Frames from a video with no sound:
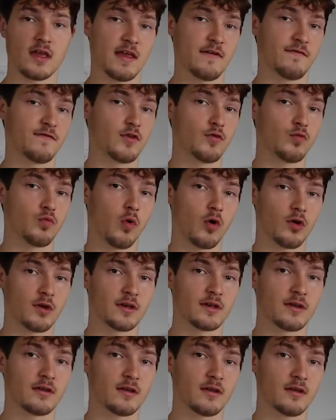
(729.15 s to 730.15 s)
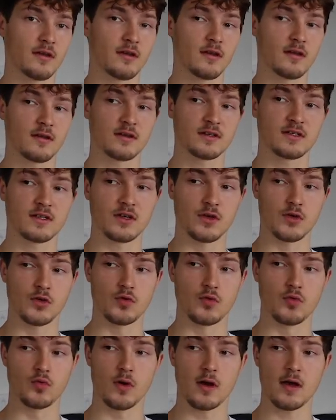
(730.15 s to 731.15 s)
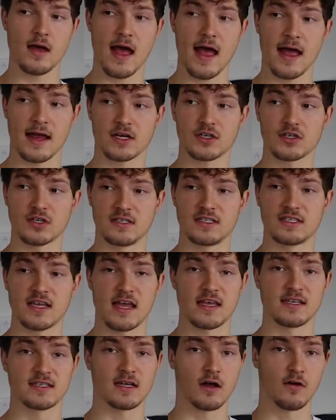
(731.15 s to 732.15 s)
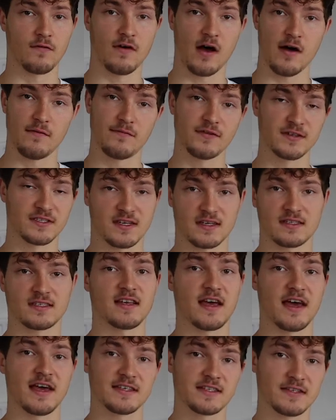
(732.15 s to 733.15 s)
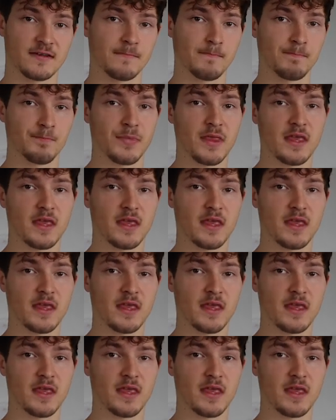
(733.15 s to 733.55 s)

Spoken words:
If you want to actually set yourself up for success,